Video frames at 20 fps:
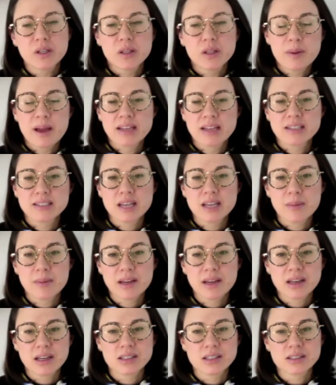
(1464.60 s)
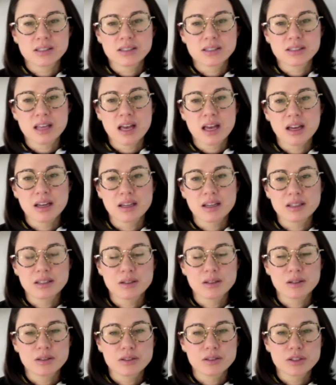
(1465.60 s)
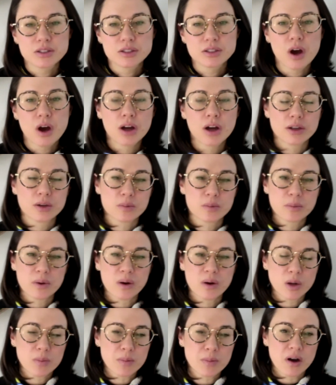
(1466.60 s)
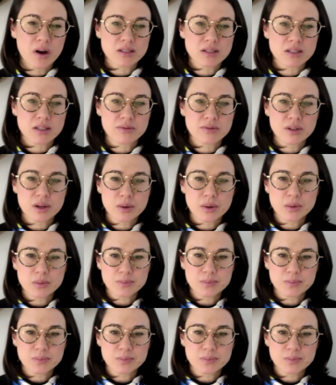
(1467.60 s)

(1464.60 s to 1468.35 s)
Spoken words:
the pandemic has taught you on a positive note?